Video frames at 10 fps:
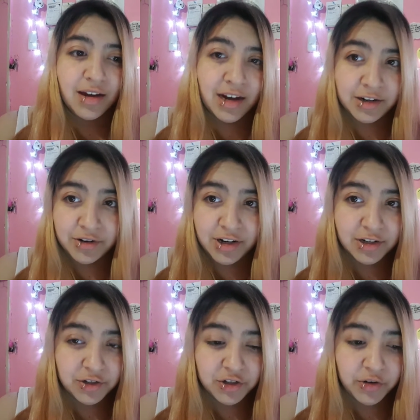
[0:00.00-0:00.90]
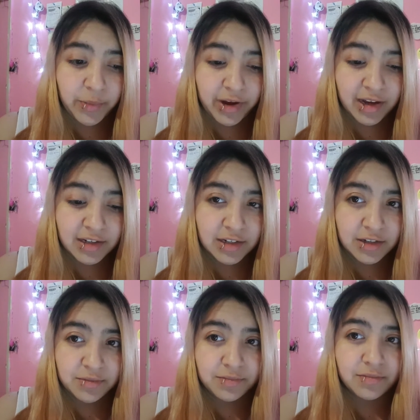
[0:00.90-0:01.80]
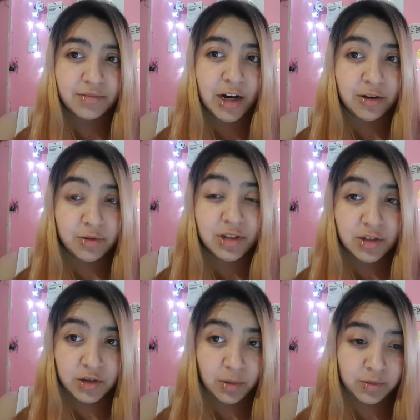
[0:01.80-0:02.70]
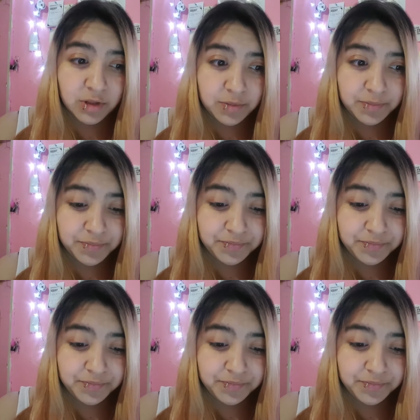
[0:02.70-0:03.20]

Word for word: I don't care to show my ID, I really don't.